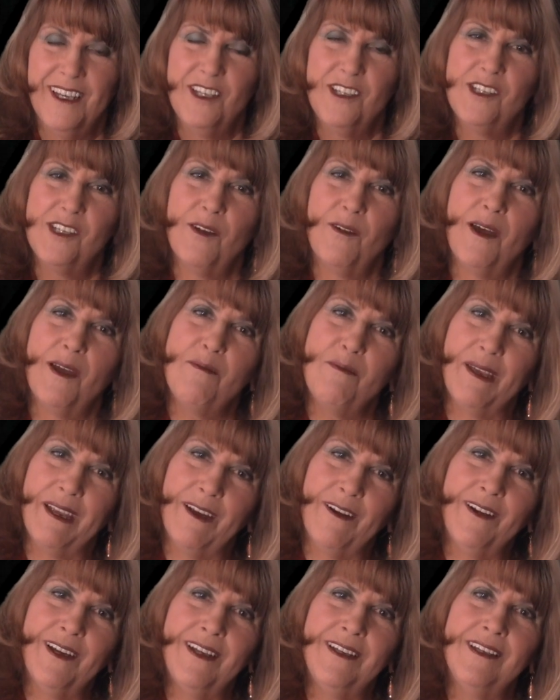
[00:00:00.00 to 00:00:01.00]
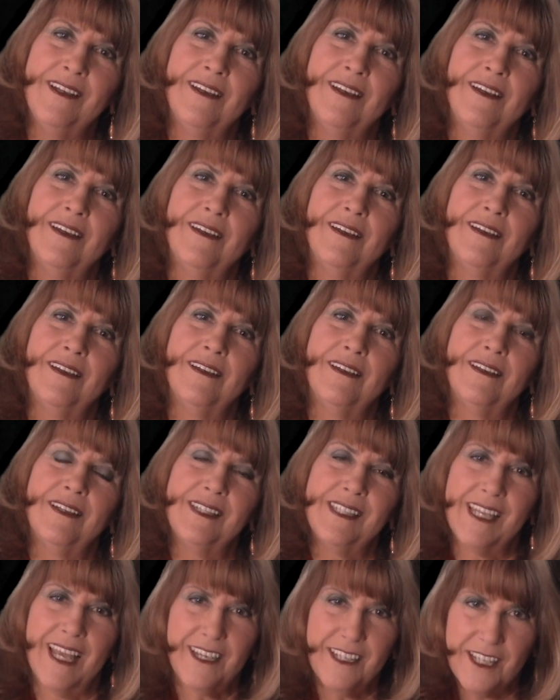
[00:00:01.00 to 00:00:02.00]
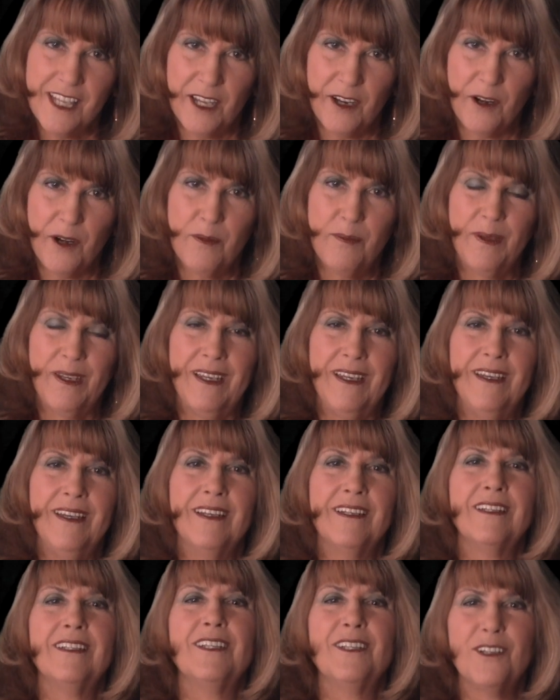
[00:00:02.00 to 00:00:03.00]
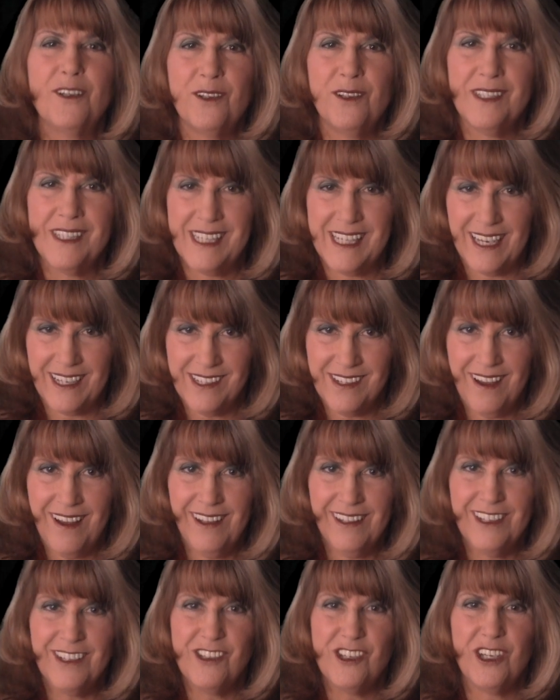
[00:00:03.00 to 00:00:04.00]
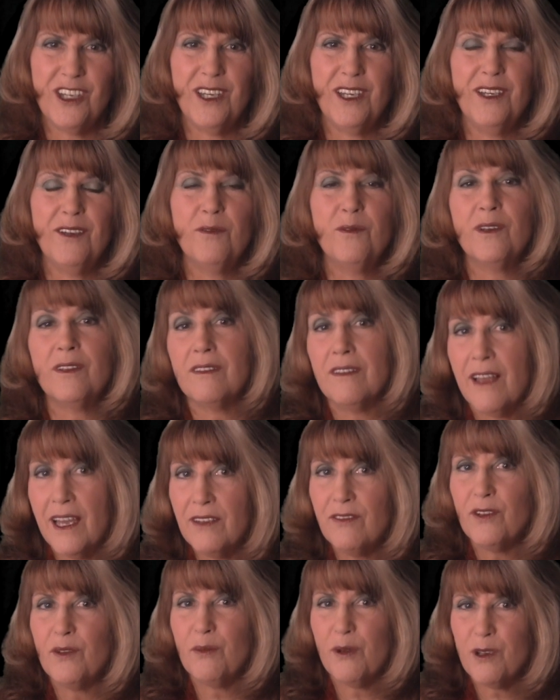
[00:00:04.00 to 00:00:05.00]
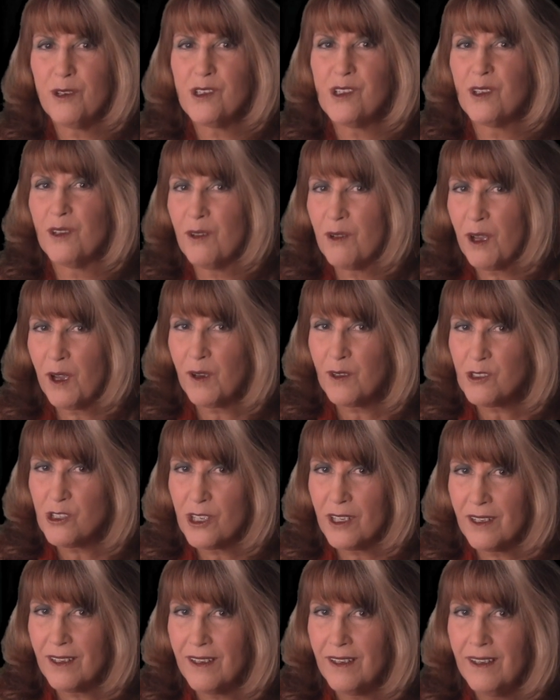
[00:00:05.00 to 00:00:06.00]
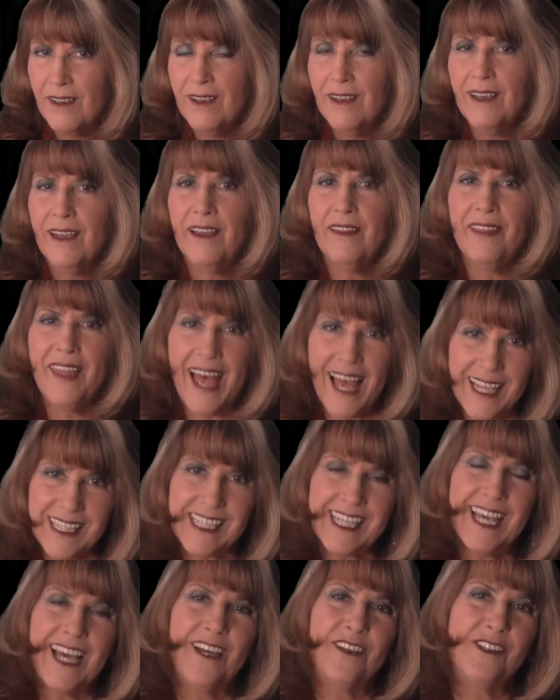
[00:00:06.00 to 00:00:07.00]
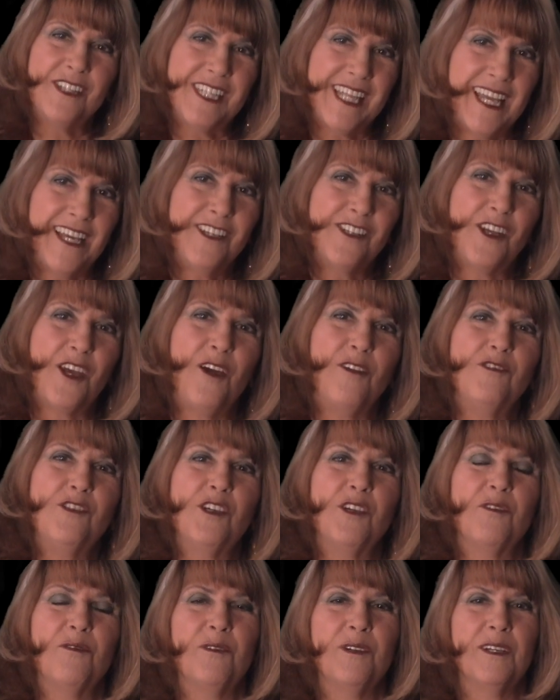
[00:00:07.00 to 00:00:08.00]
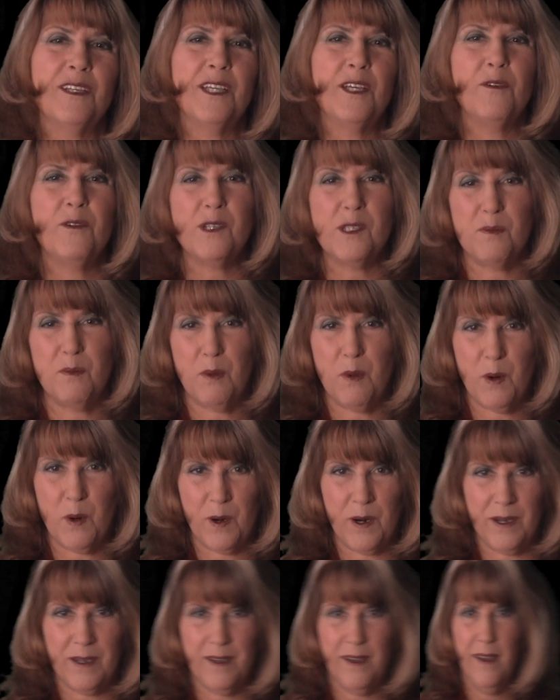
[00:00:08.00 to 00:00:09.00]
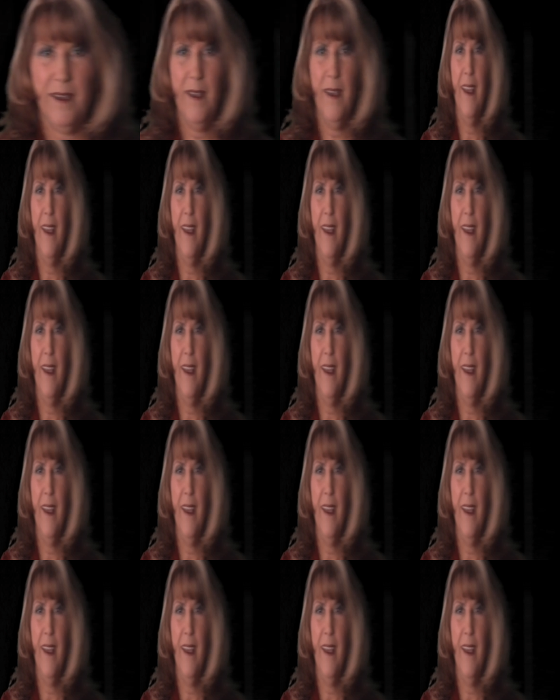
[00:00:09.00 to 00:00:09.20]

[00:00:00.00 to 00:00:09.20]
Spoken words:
So I married sex therapy and clinical sexology with life and personal coaching. And that's how sex coaching really was born.